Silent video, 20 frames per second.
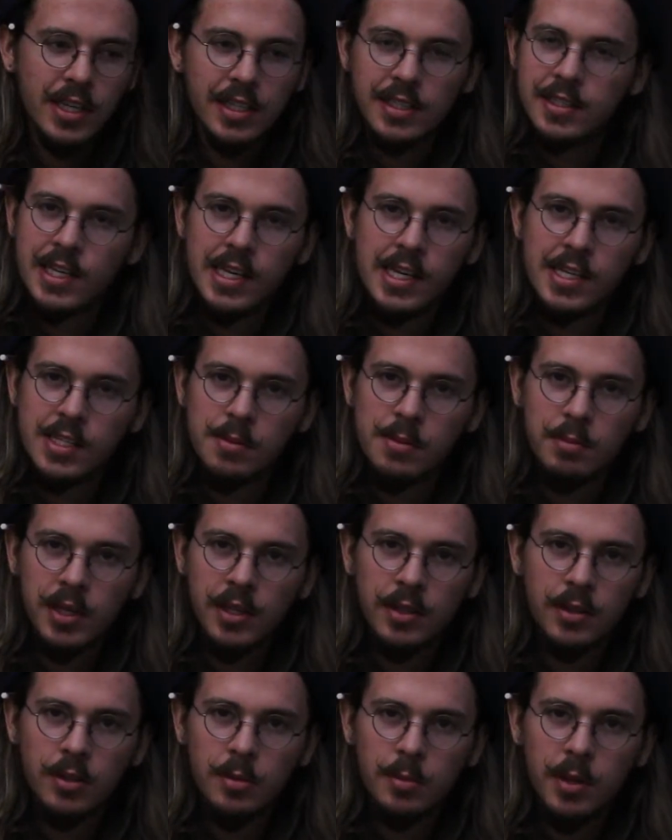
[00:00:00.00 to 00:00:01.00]
like teasing me
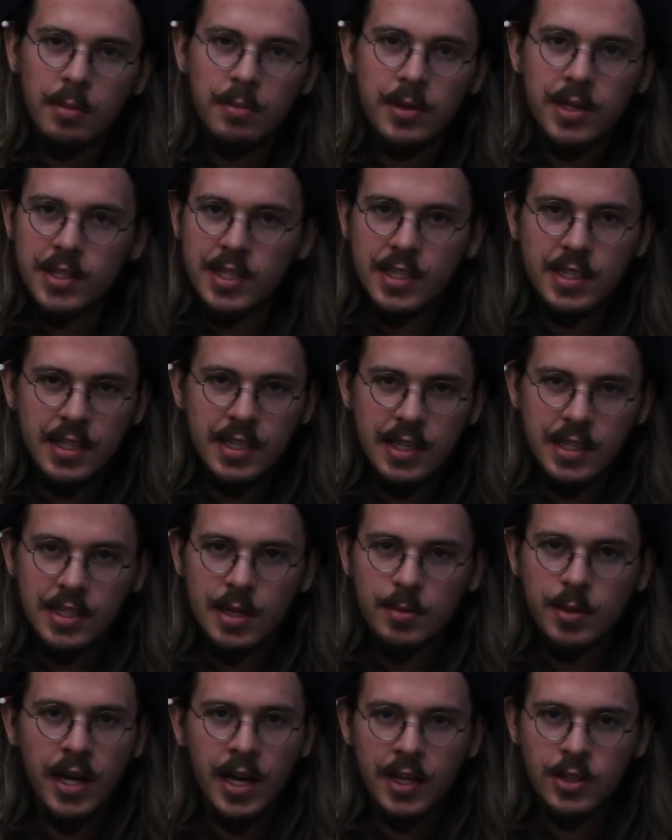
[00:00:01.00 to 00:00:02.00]
a little bit because he sees
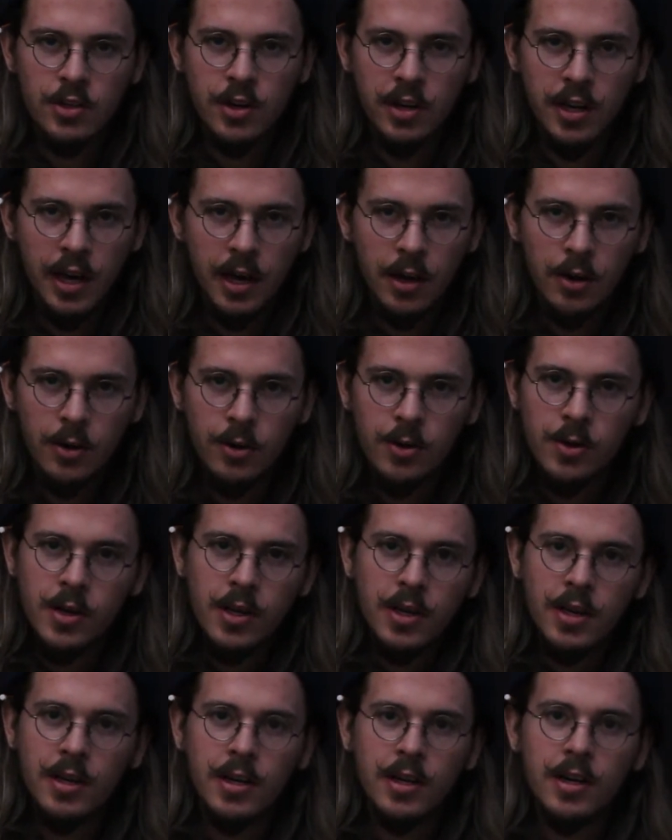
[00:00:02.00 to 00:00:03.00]
I'm an extranjero,
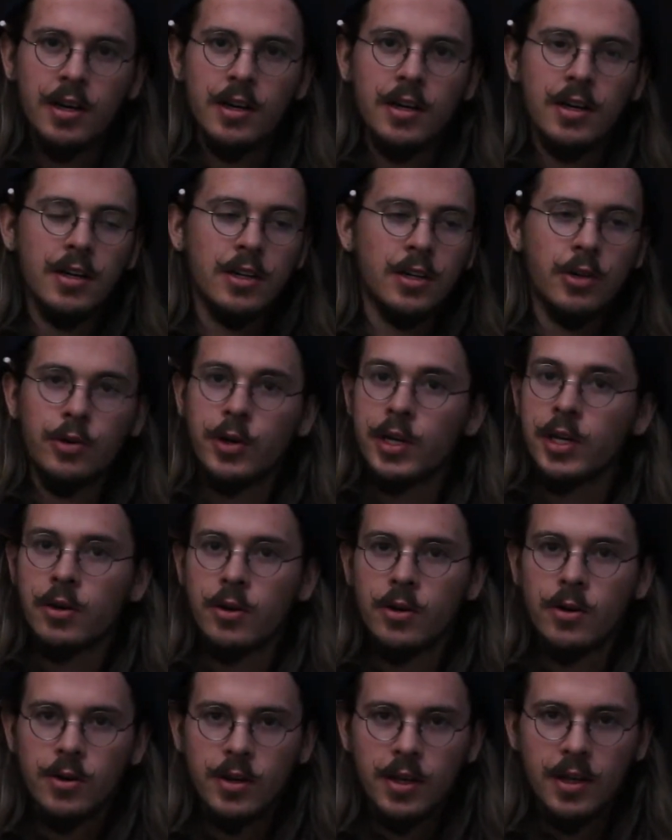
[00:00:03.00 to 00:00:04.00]
uh, a
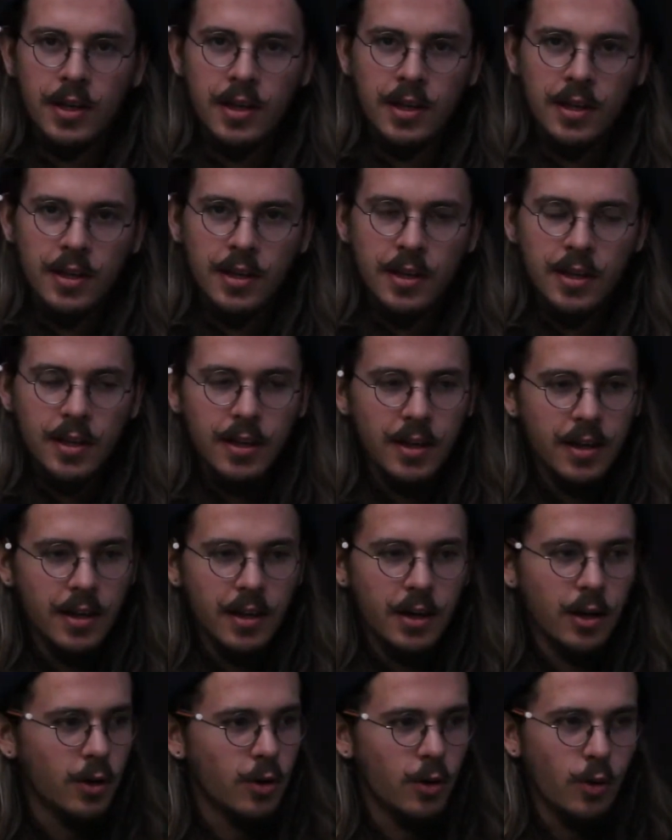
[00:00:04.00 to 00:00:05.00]
gringo,
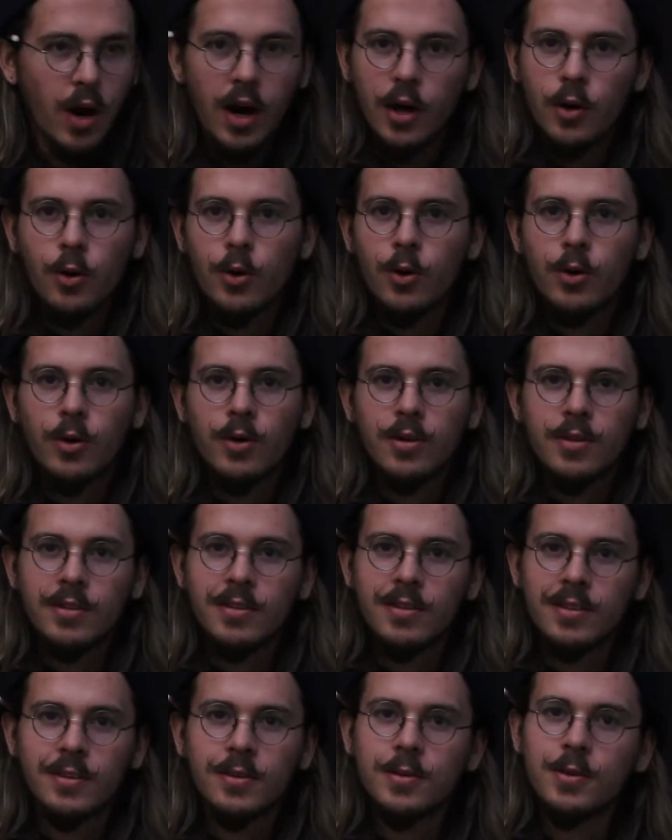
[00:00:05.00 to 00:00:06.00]
a güero,
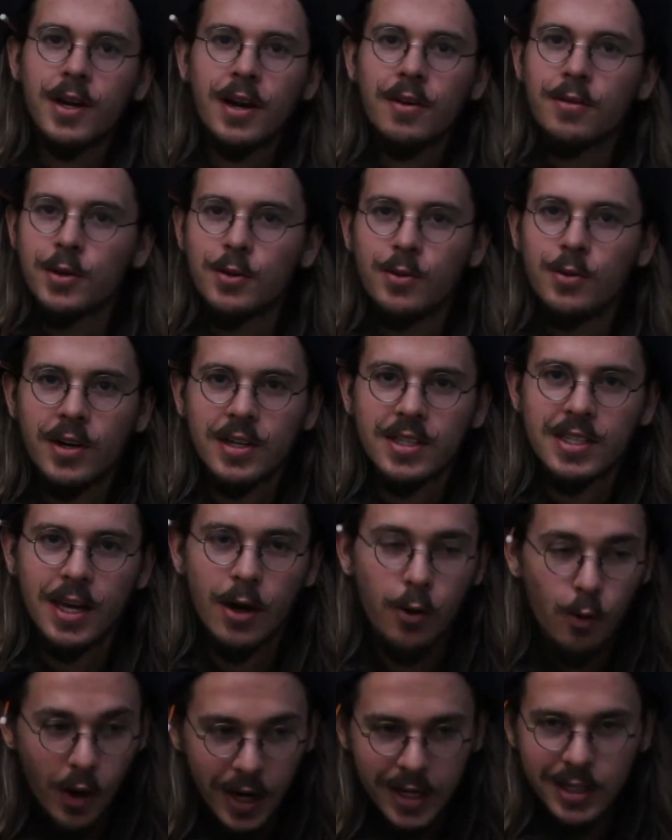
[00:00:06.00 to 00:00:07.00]
whatever you want to say,
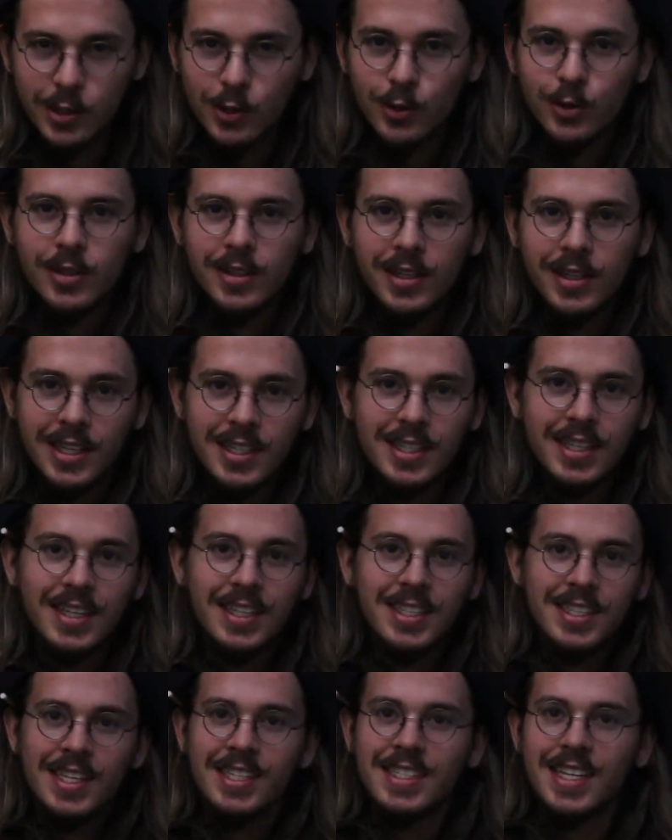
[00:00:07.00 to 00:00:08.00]
a white dude. He, he
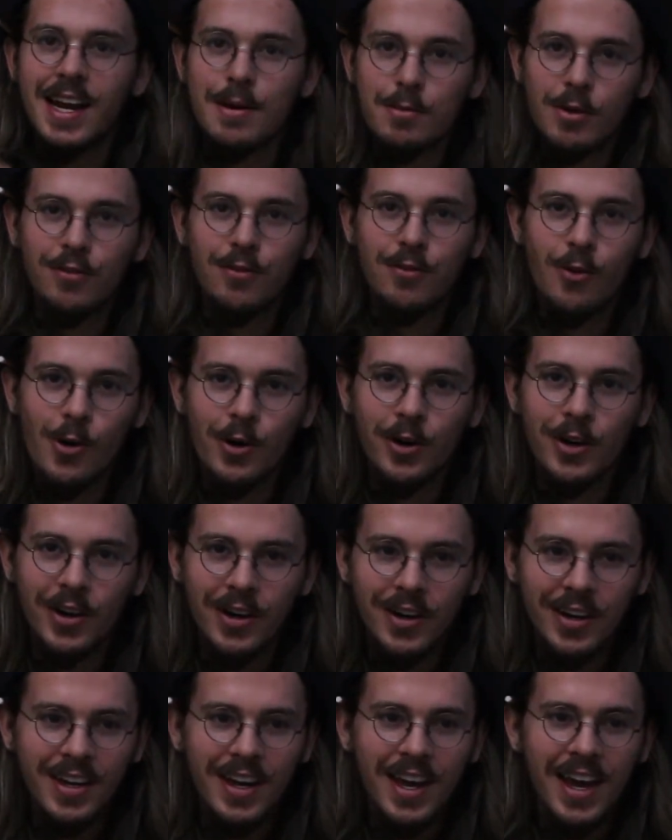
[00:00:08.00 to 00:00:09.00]
sees that I'm a
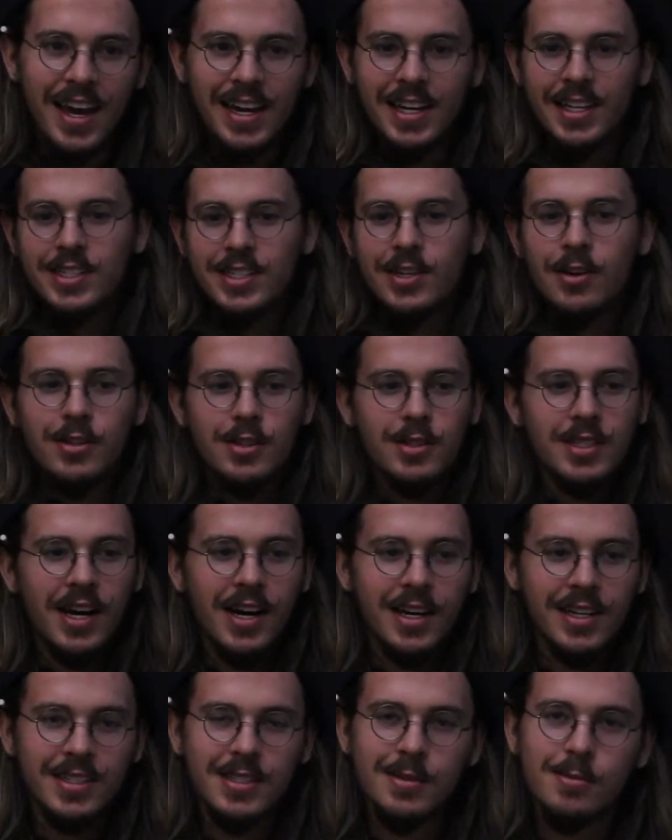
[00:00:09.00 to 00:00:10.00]
foreigner, and he starts
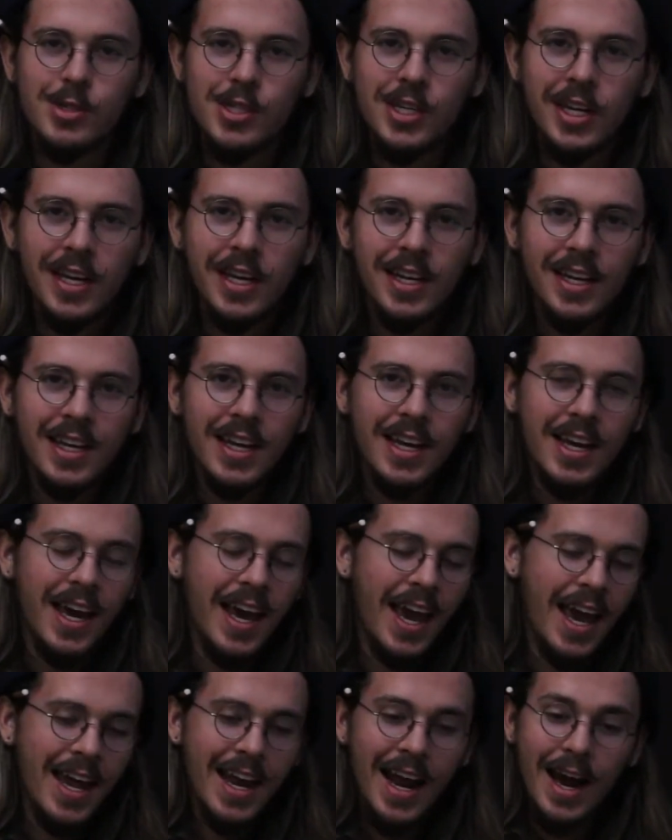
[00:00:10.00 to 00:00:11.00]
talking some shit.
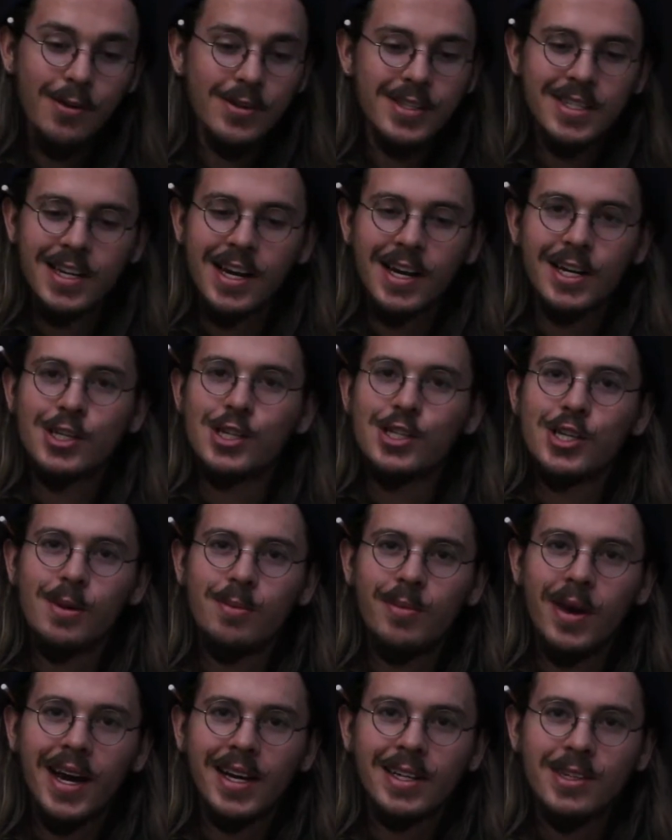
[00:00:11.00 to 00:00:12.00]
And I was talking
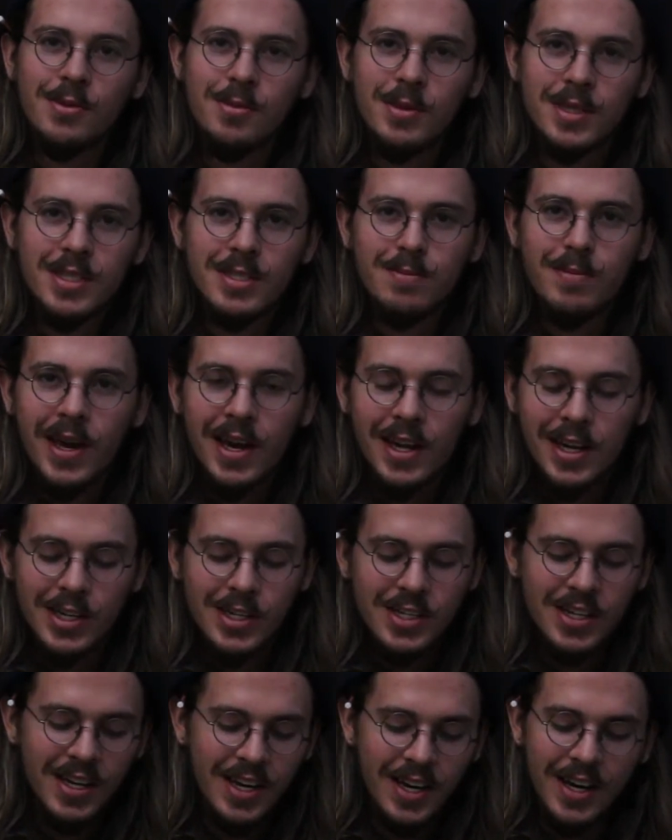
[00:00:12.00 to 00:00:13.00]
shit back to him in
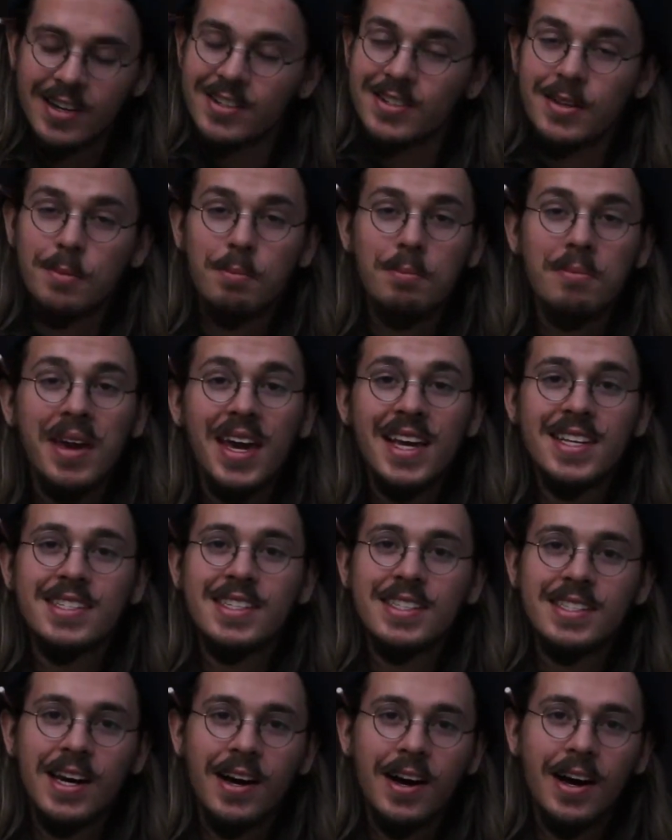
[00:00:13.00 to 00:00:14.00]
Spanish. It was
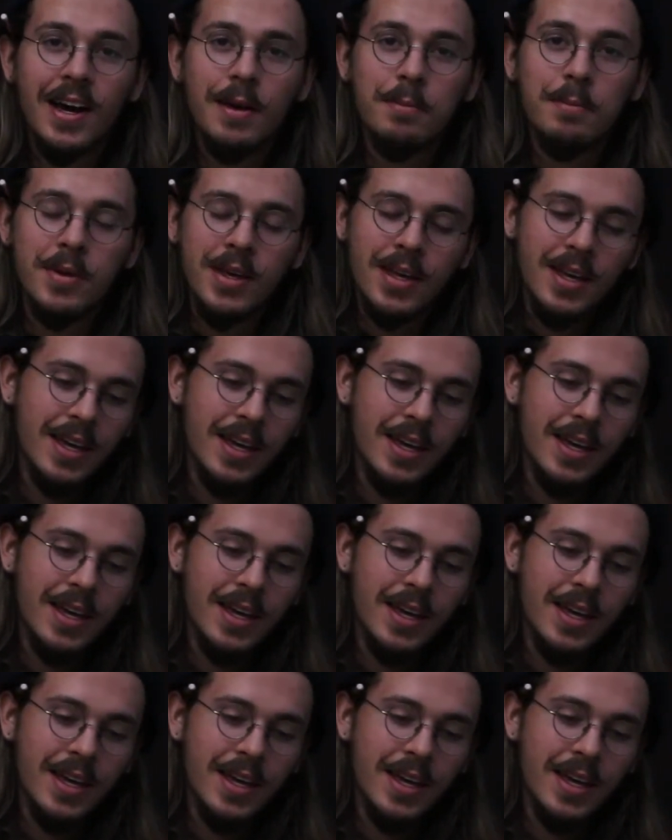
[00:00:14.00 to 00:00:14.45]
amazing time.